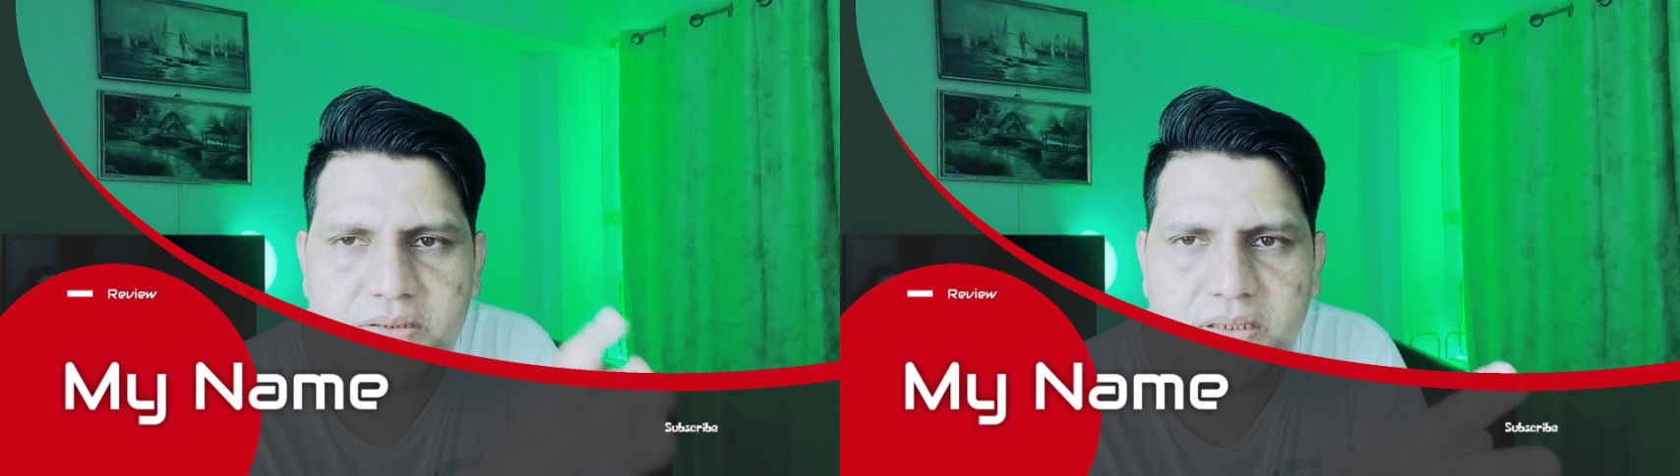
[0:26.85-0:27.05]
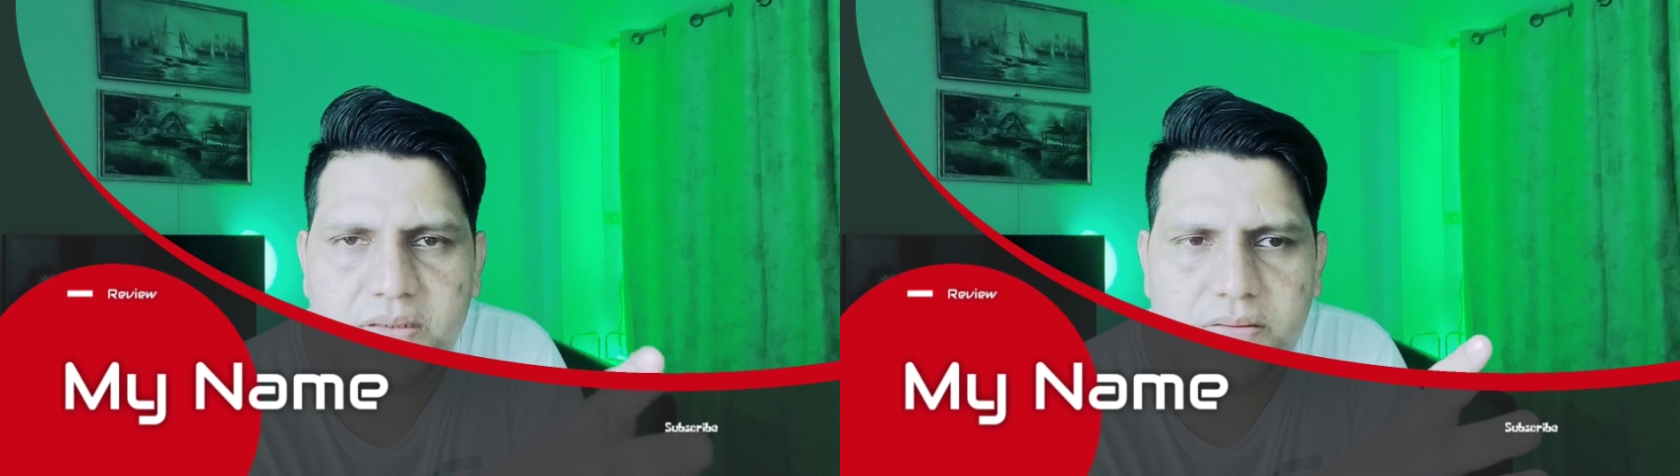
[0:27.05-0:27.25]

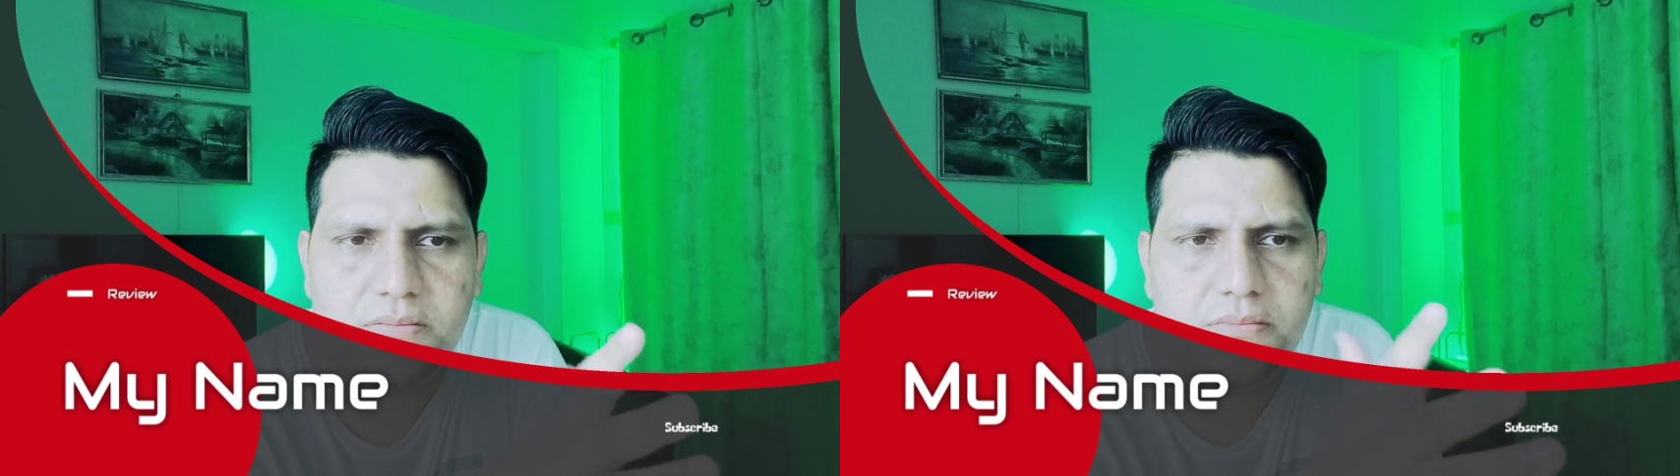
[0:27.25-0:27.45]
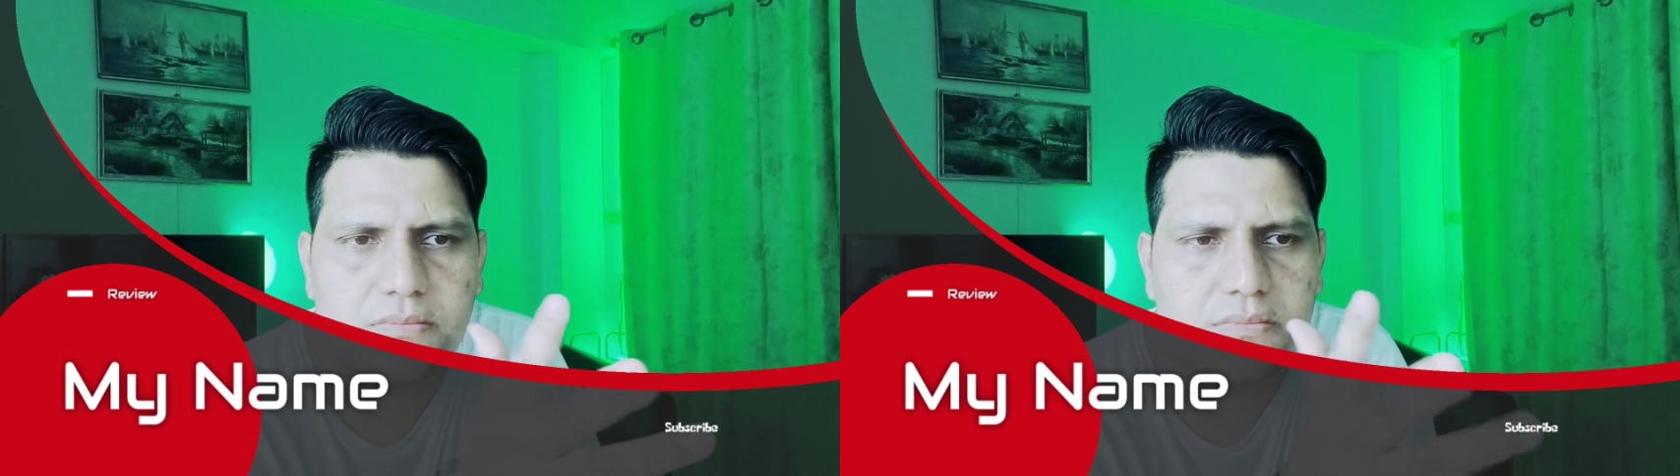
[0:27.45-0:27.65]
and
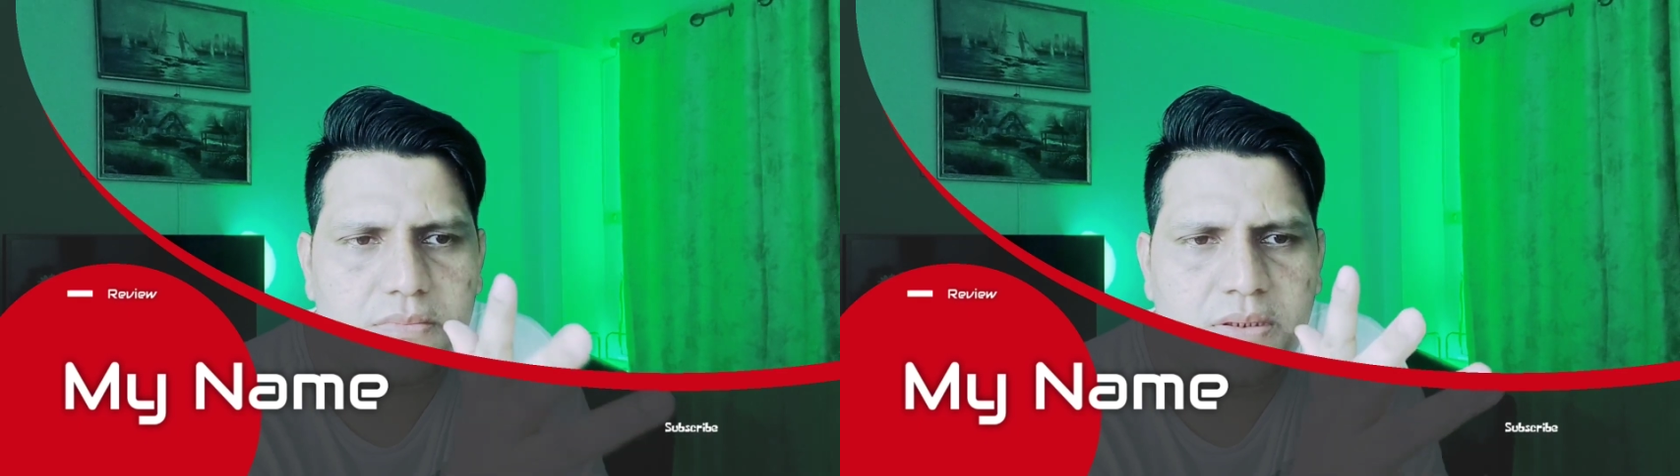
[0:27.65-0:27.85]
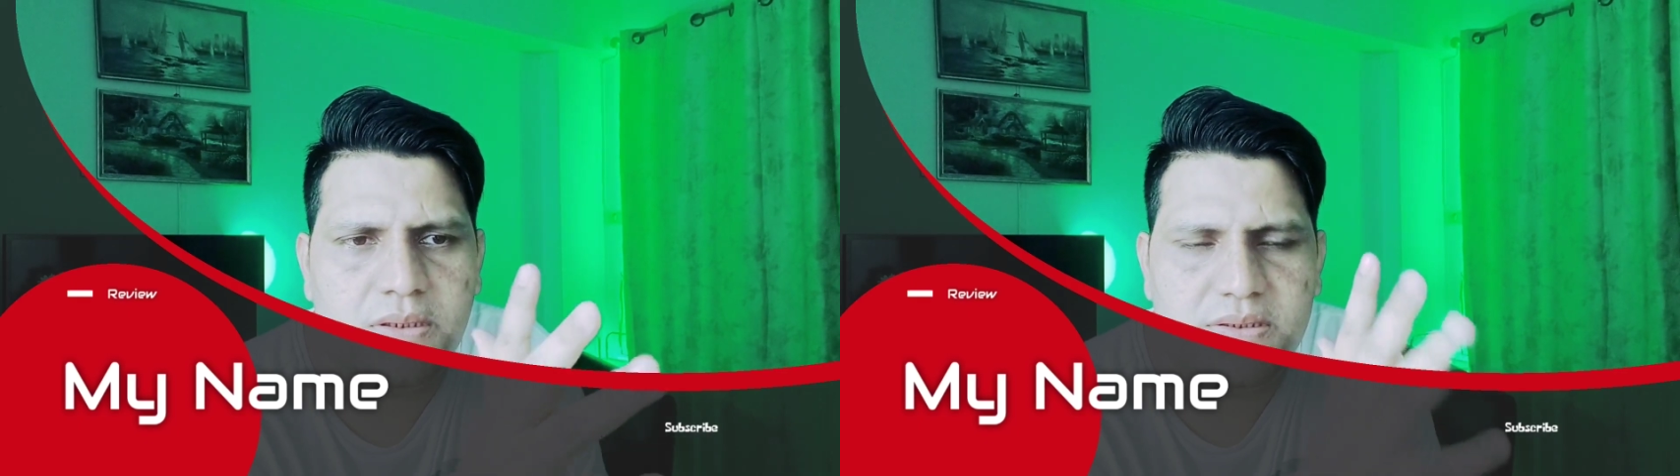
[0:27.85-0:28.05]

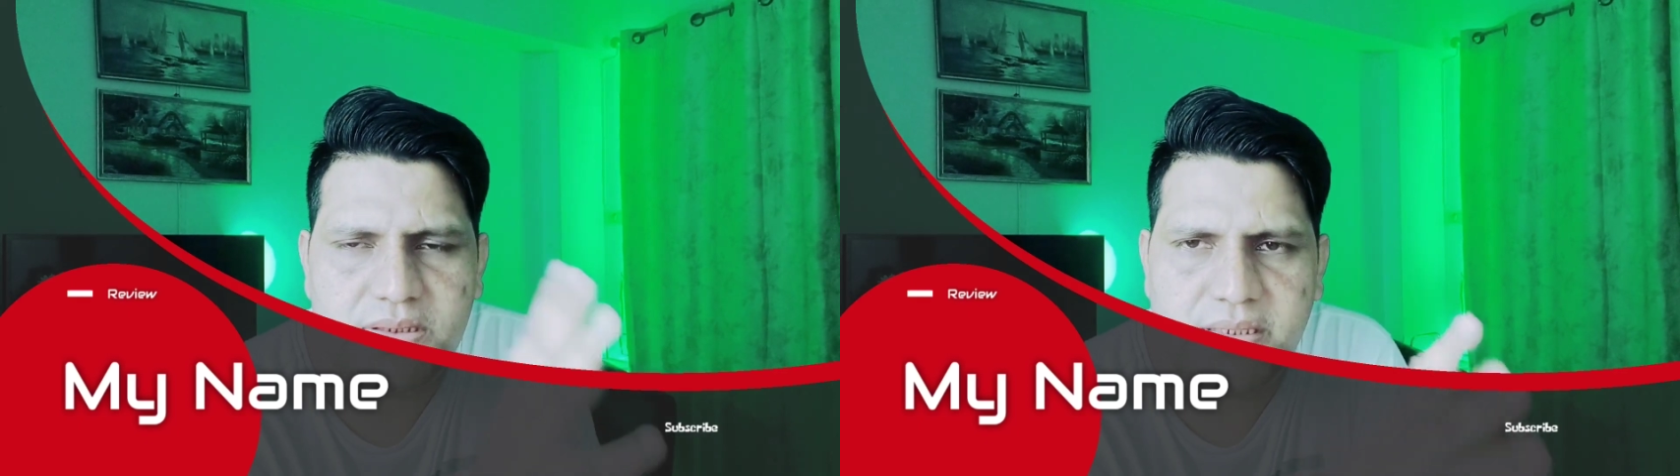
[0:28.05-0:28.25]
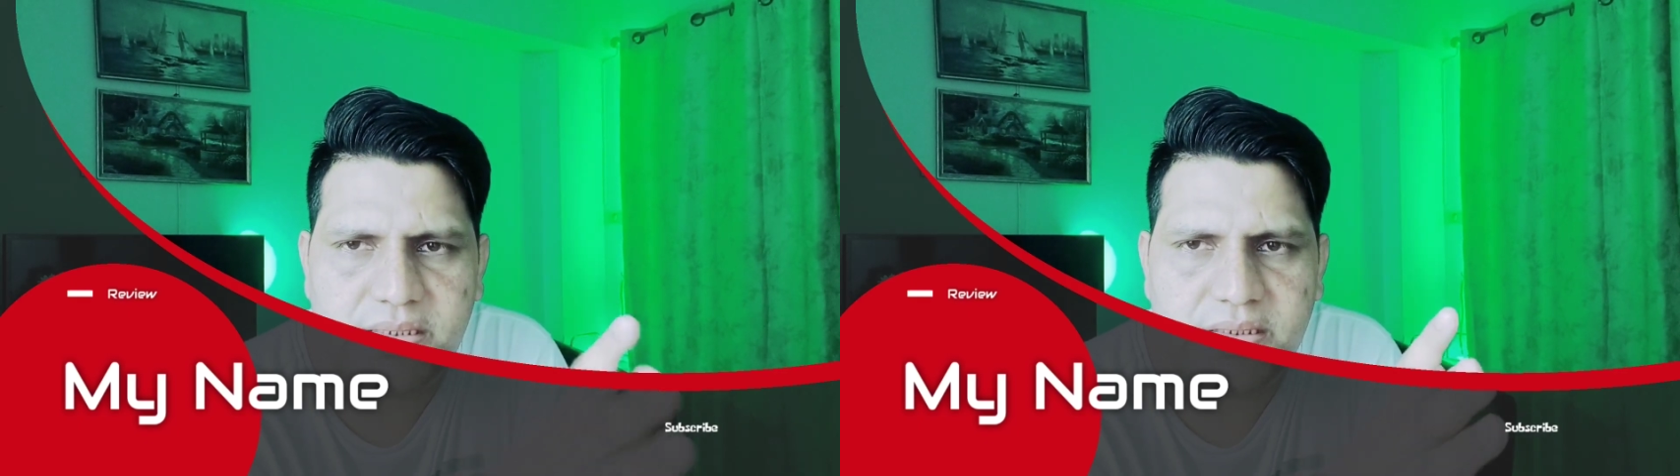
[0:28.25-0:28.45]
she
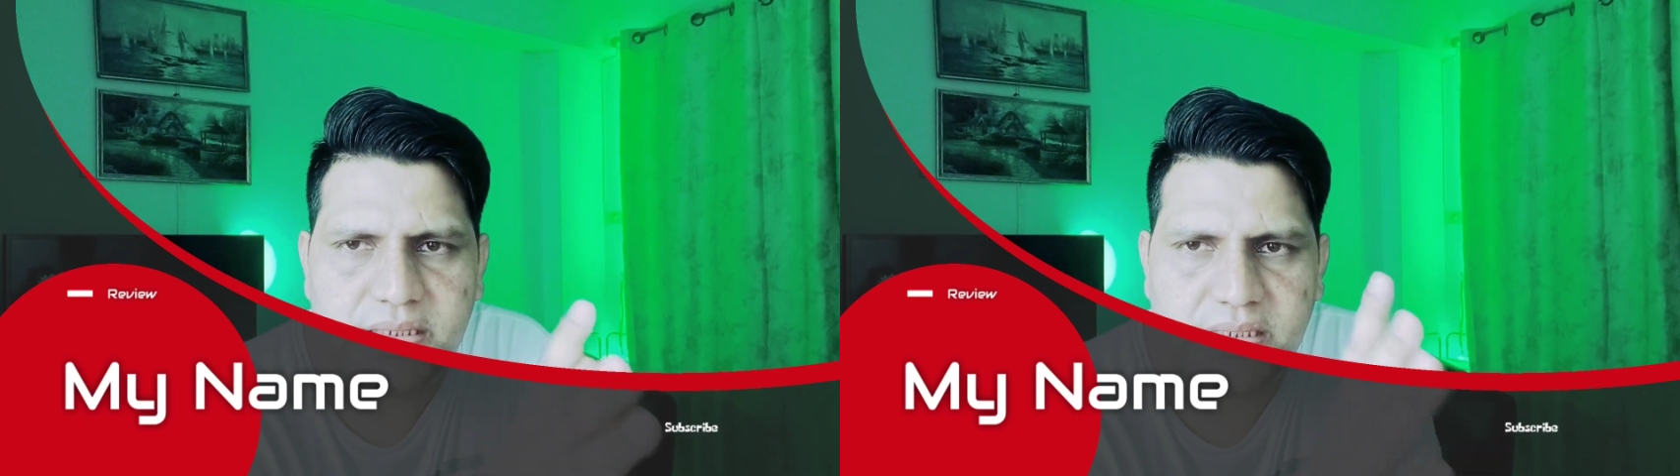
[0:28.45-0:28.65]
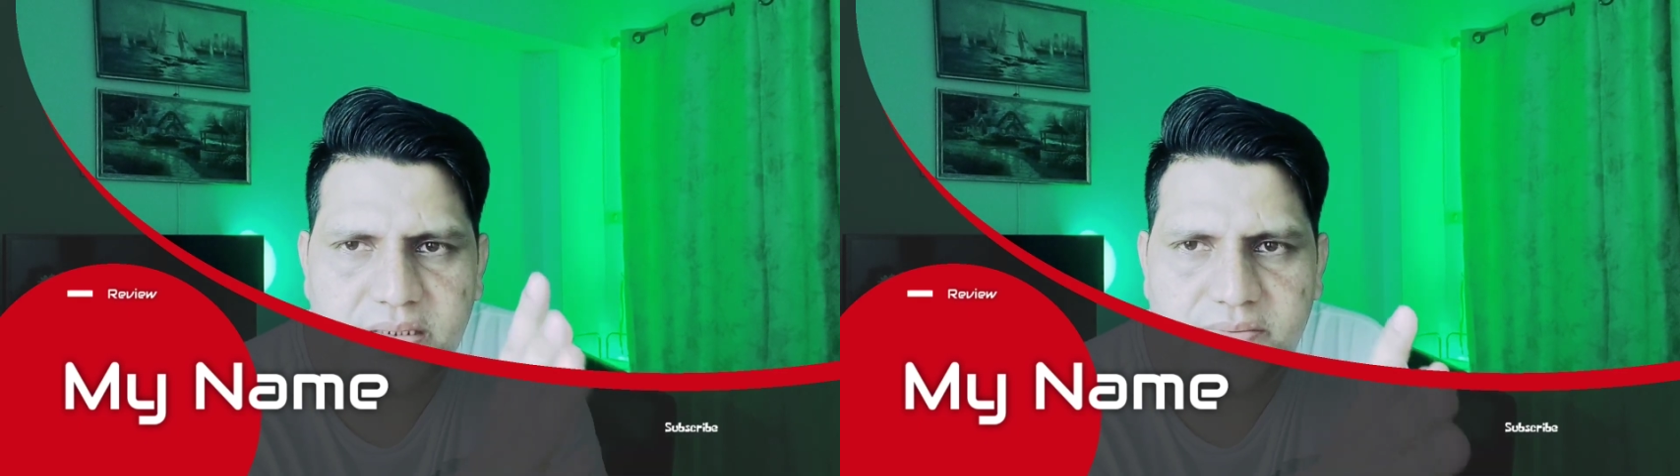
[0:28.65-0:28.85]
nailed the
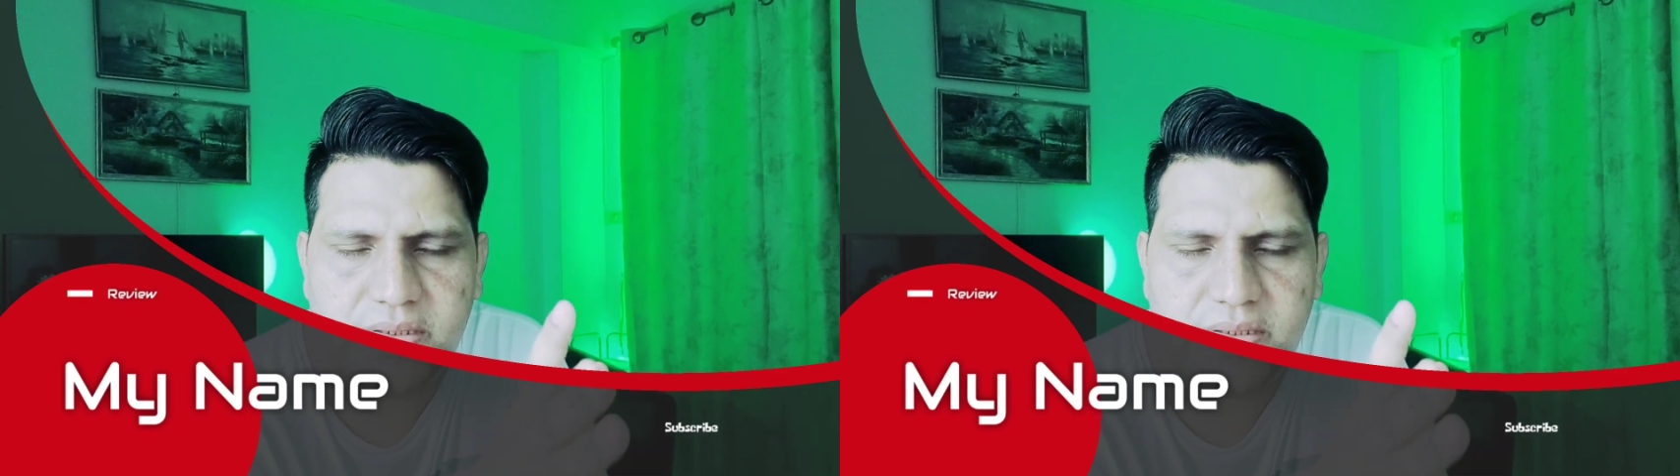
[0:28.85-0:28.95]
character very